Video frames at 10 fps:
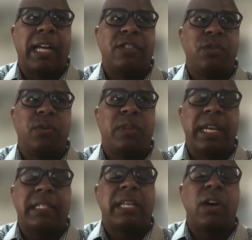do
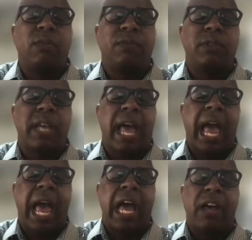think it's helpful to
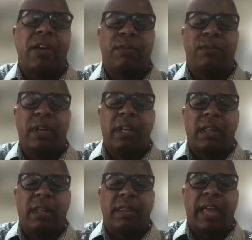have
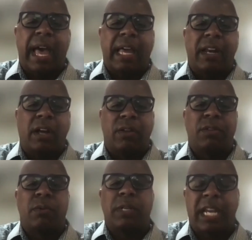that
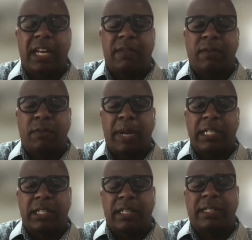authoritative
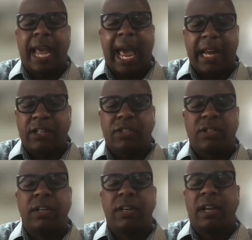information
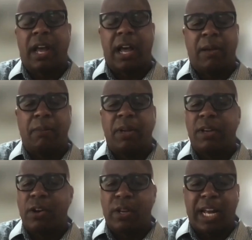attached. A
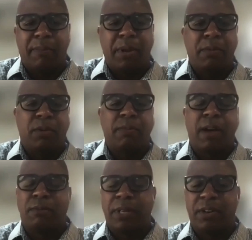lot of people have
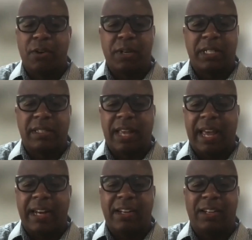probably noticed
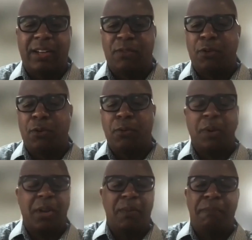that if you
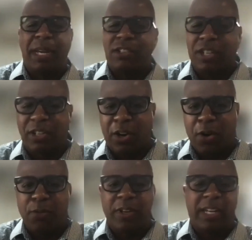mention
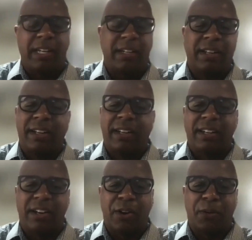COVID,
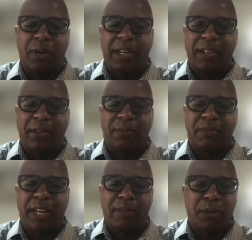in a
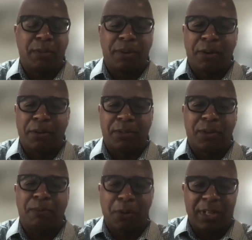Facebook post,
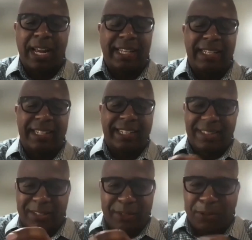you're more likely to
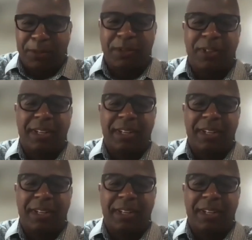get this little